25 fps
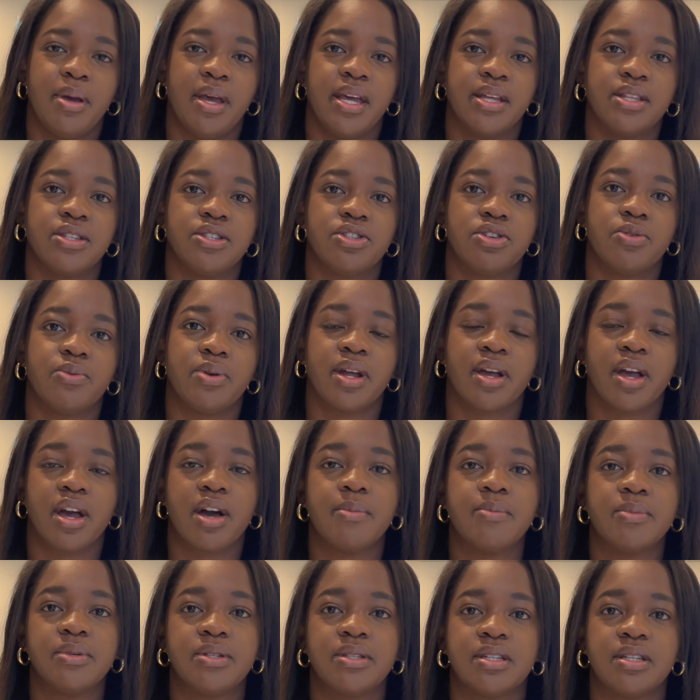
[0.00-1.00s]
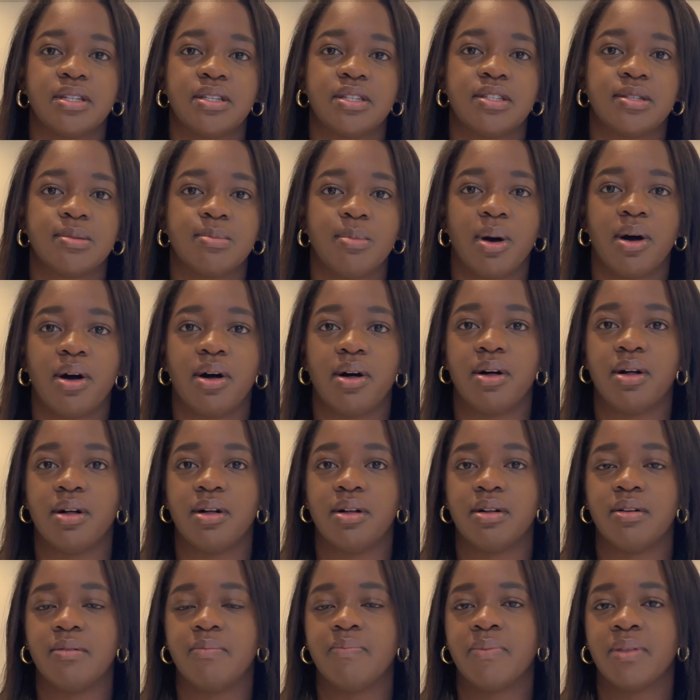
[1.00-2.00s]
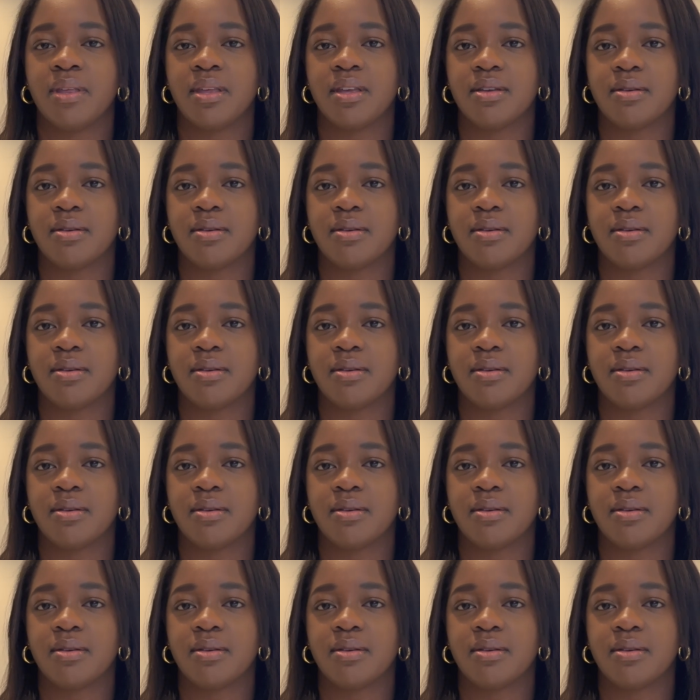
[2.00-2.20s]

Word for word: And so when it comes to small,